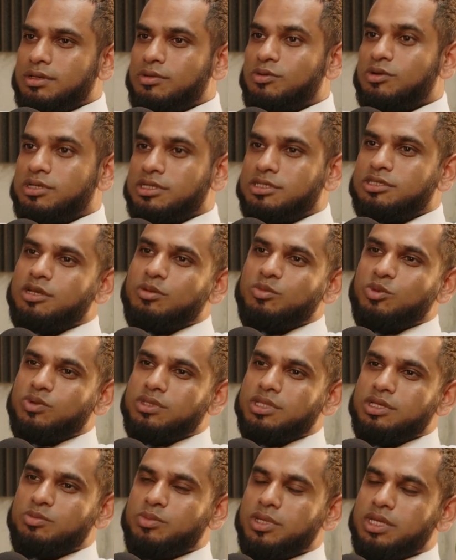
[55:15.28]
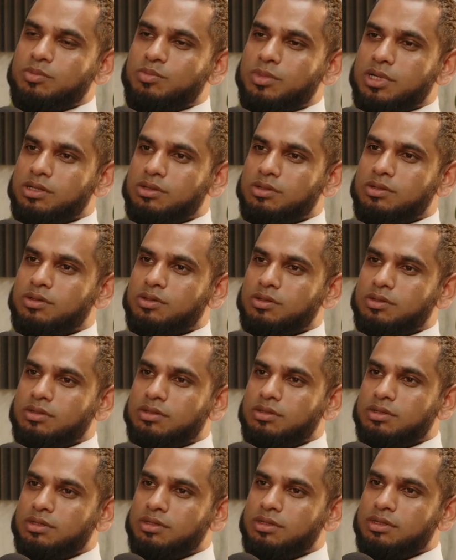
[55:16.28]
it will determine whether you make money or not.
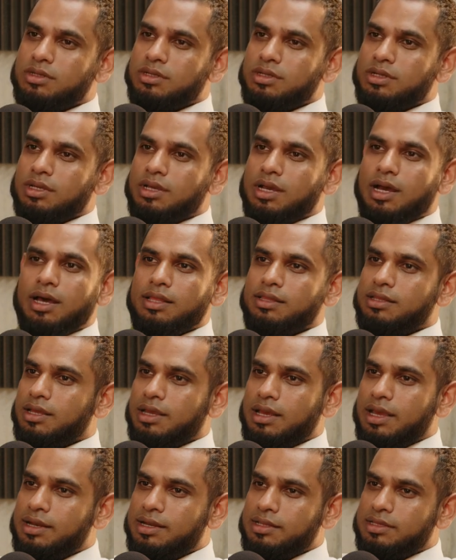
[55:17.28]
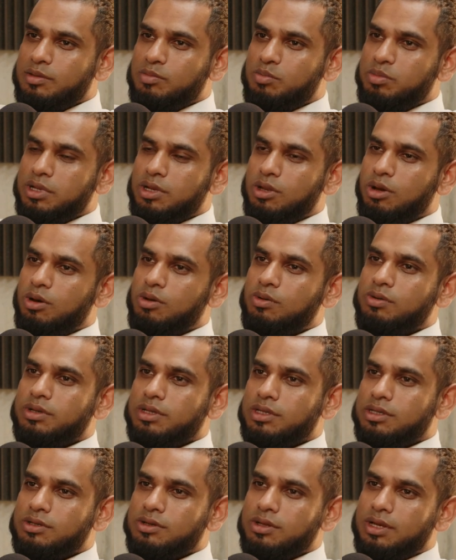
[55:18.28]
anything
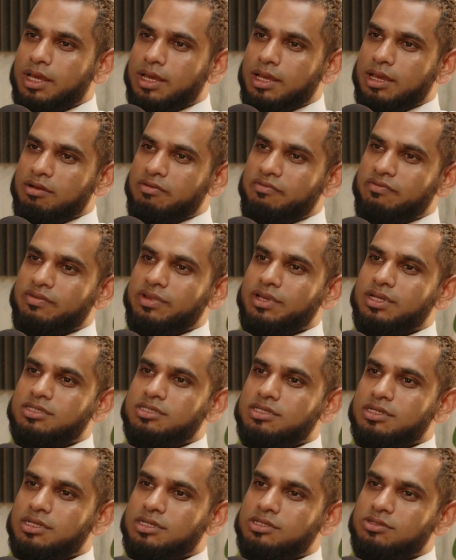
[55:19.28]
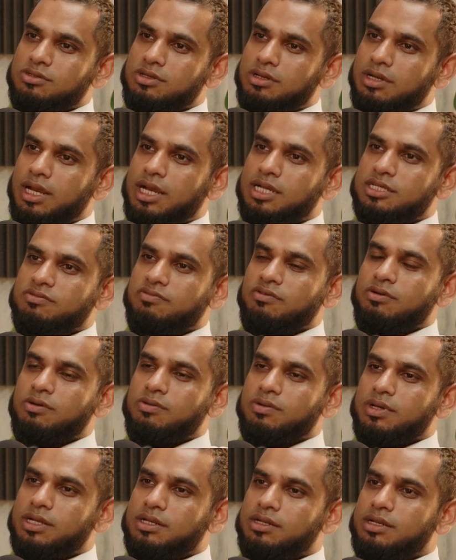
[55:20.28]
below, you're like kind of eating into your cash
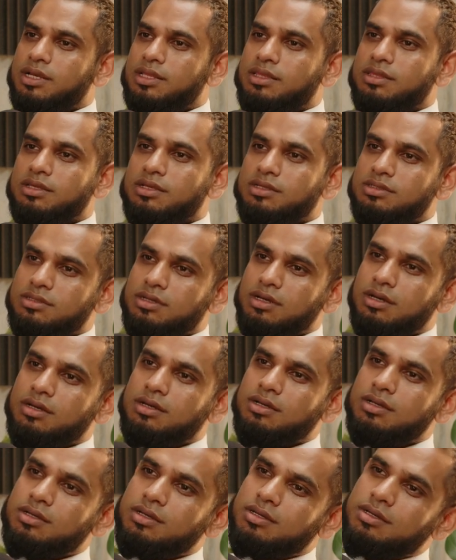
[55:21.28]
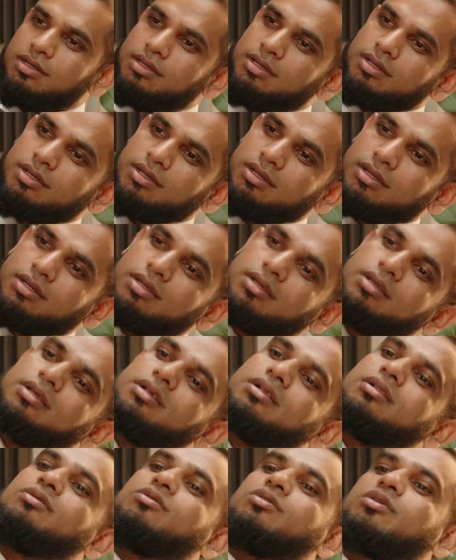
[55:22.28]
flow and, and things are
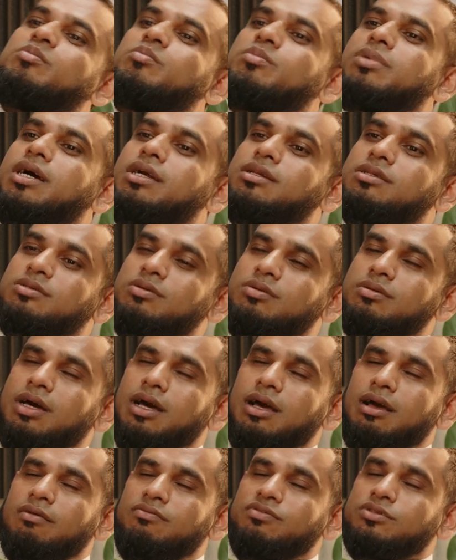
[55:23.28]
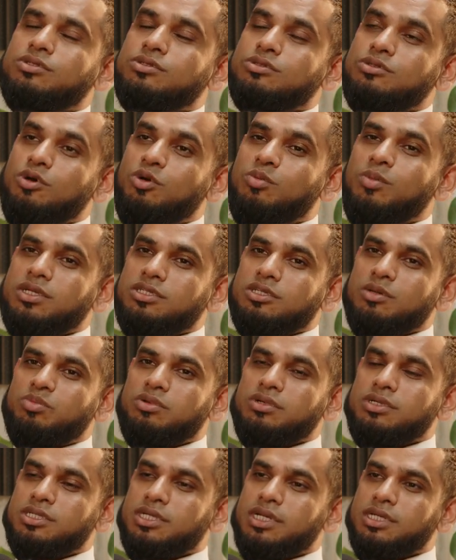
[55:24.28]
looking bad. So I have so much
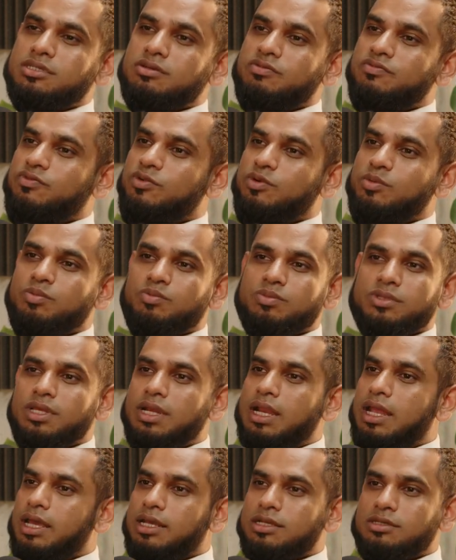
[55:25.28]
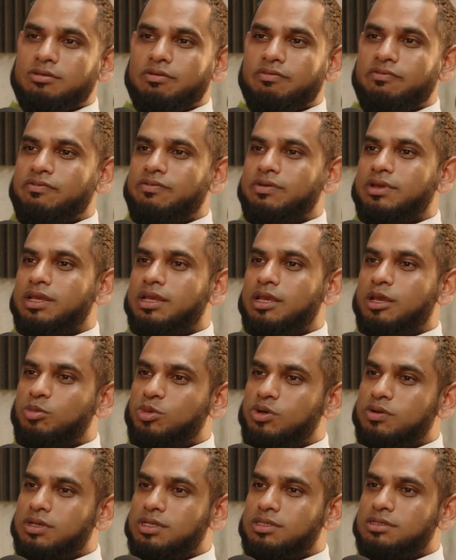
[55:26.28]
appreciation for the likes of
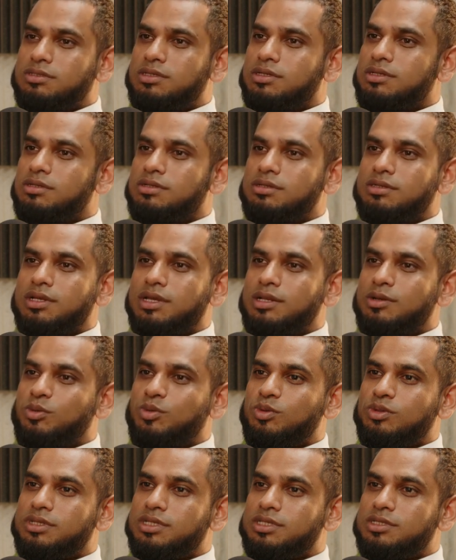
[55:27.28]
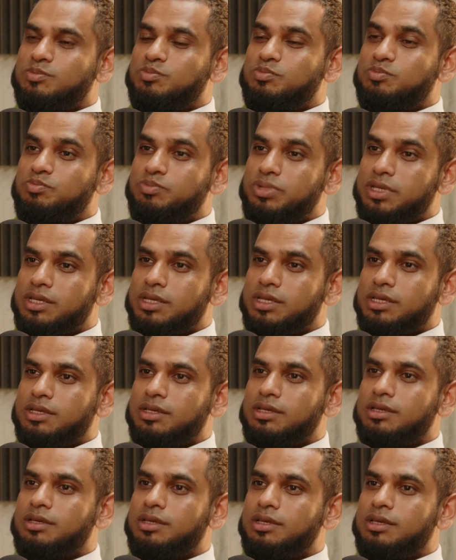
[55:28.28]
Emirates and, and all these
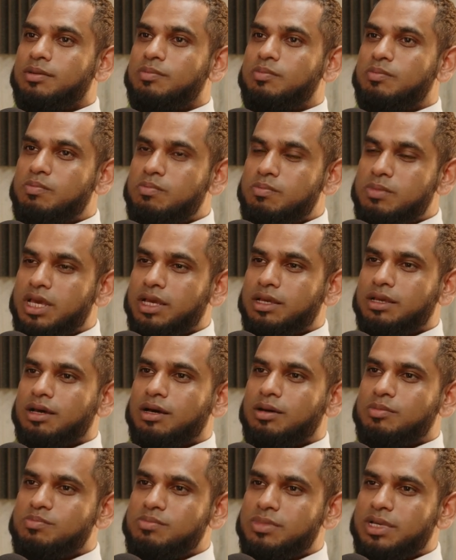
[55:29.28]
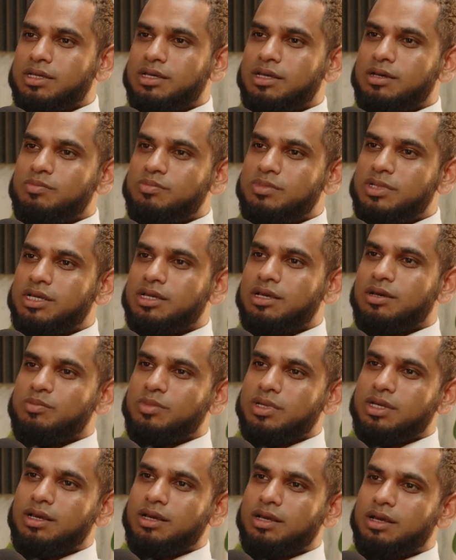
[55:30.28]
big, mega, mega, mega,
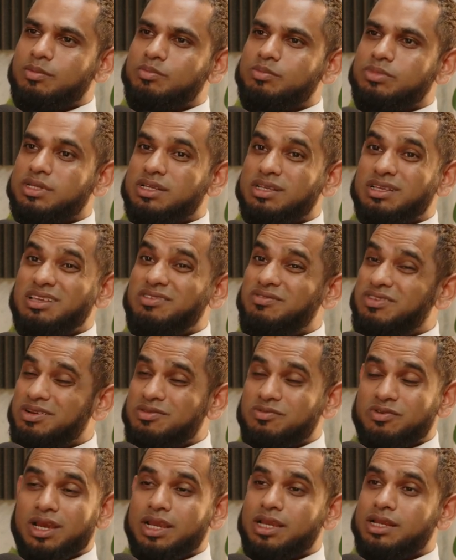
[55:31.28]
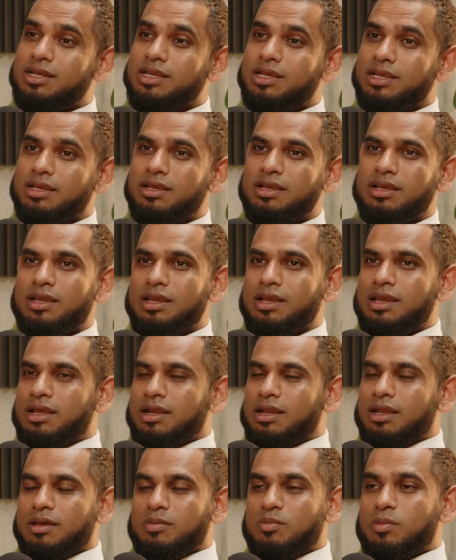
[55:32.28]
mega company, even Ryanair.
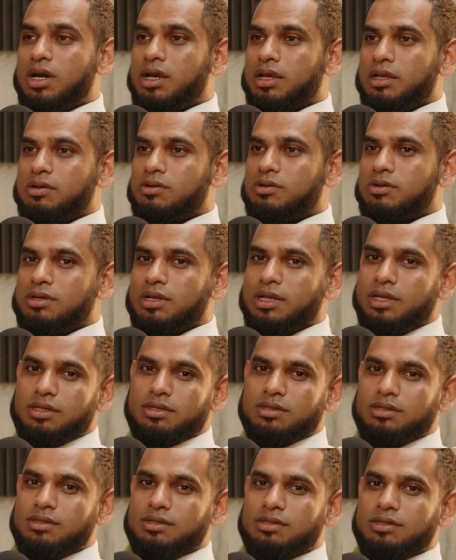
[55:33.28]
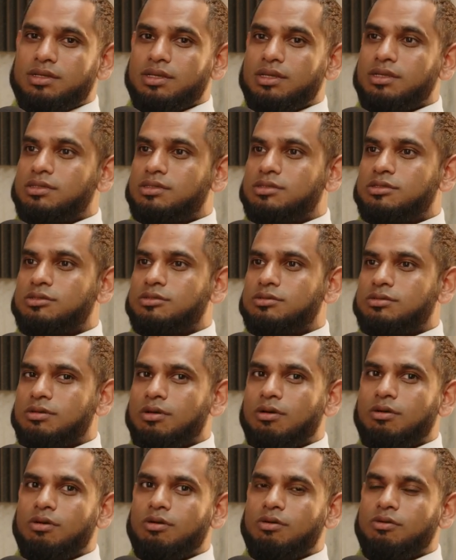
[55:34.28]
Like, my God, like, it is
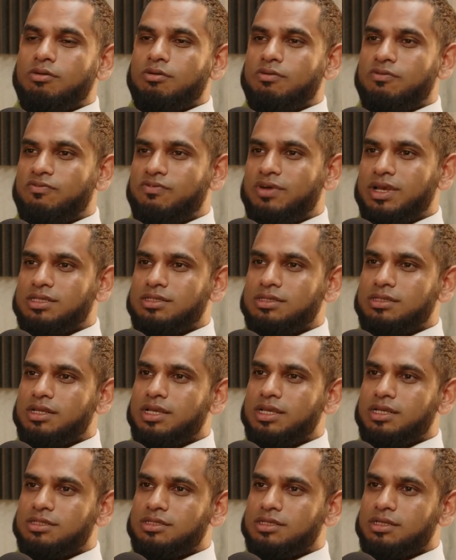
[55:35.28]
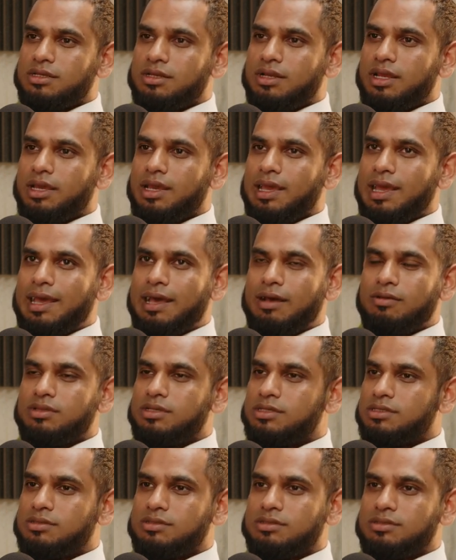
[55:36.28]
so fascinating, like, how
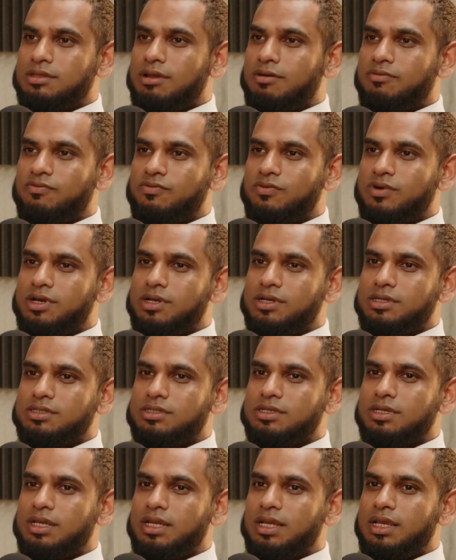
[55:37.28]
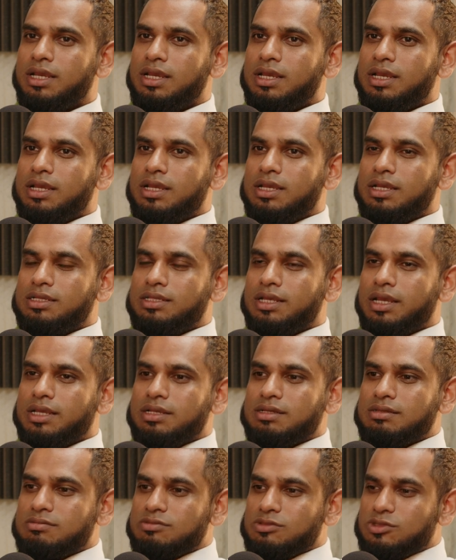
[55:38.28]
this stuff works. It's
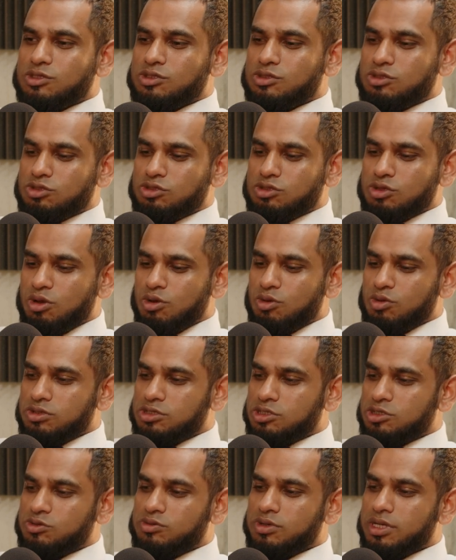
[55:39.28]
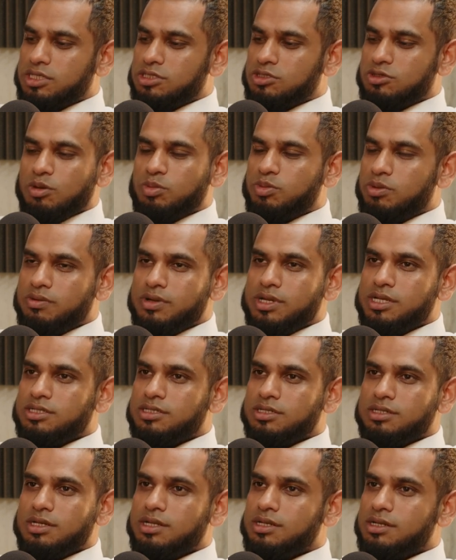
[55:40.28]
like, so stretched
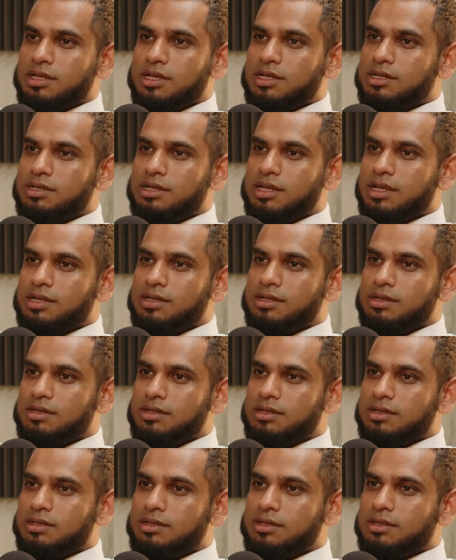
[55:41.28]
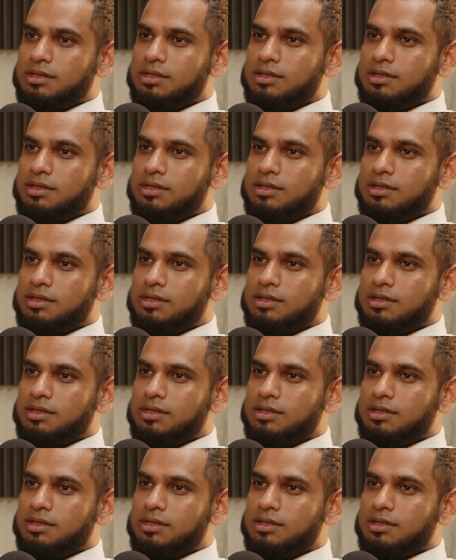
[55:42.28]
operation and, and, and